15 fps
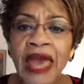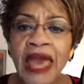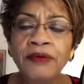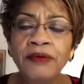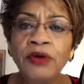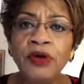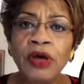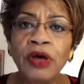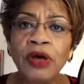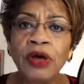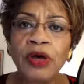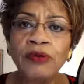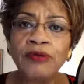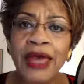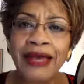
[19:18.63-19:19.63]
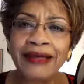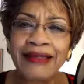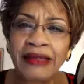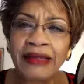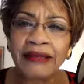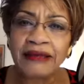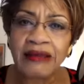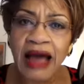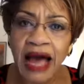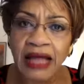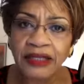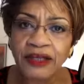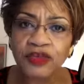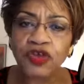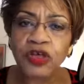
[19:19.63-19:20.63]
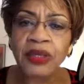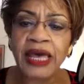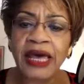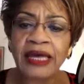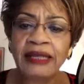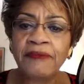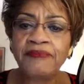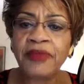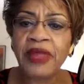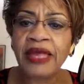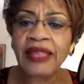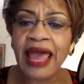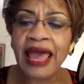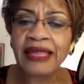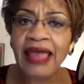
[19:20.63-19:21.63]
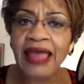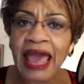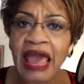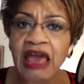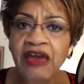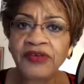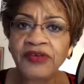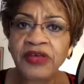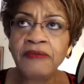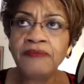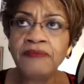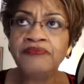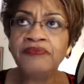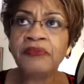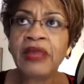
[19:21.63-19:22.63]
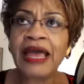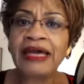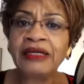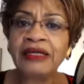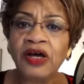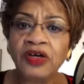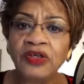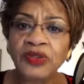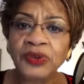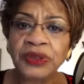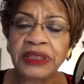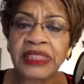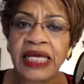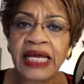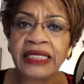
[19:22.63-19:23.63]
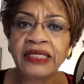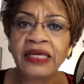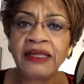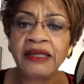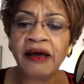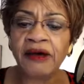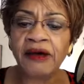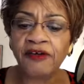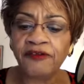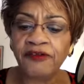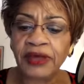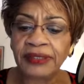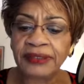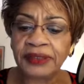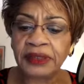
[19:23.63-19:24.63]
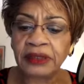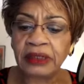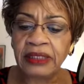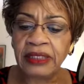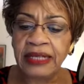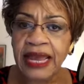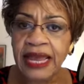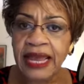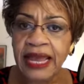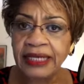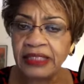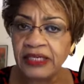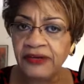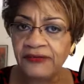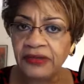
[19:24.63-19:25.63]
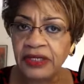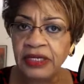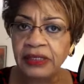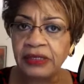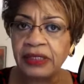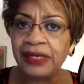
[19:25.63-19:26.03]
uh, uh acknowledging that and, and having an understanding of its negativities,